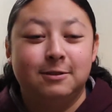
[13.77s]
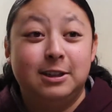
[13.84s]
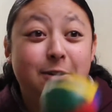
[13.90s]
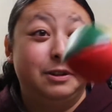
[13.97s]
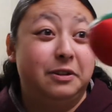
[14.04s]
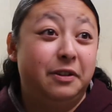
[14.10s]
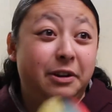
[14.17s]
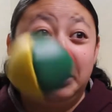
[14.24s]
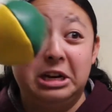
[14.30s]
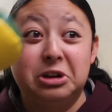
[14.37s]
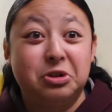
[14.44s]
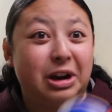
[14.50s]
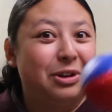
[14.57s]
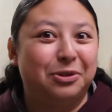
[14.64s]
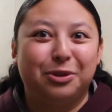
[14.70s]
It was a very
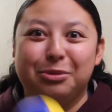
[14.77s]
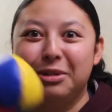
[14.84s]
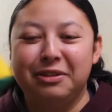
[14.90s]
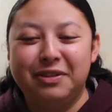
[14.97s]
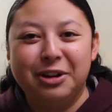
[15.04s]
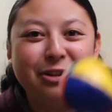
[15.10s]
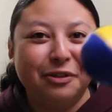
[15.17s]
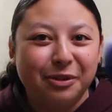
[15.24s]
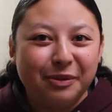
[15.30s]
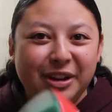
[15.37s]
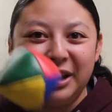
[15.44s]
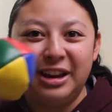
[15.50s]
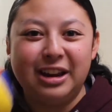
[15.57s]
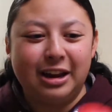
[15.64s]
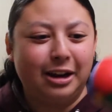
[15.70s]
transformative year for
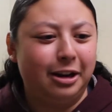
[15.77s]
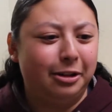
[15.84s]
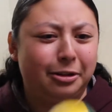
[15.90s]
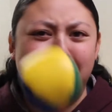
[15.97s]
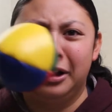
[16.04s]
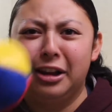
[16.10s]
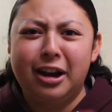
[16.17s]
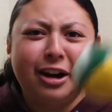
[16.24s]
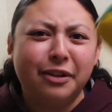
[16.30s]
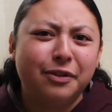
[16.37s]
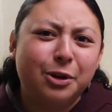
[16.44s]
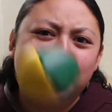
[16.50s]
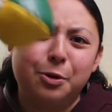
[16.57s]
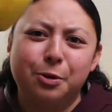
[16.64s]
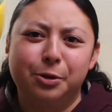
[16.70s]
me, and I learned a lot of
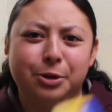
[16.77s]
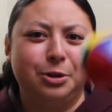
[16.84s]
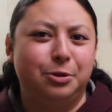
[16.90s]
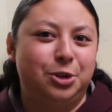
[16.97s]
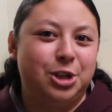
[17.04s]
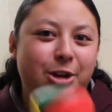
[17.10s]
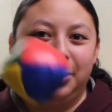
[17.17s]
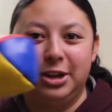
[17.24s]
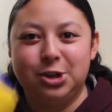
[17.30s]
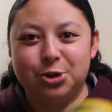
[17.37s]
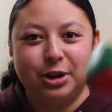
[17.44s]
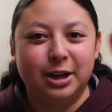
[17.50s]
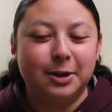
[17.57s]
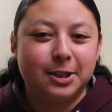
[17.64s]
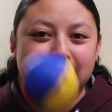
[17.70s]
cool new juggling
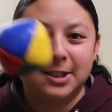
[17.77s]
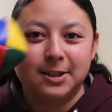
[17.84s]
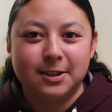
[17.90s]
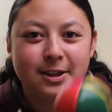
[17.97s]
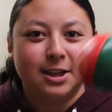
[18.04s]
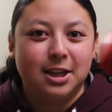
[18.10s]
tricks.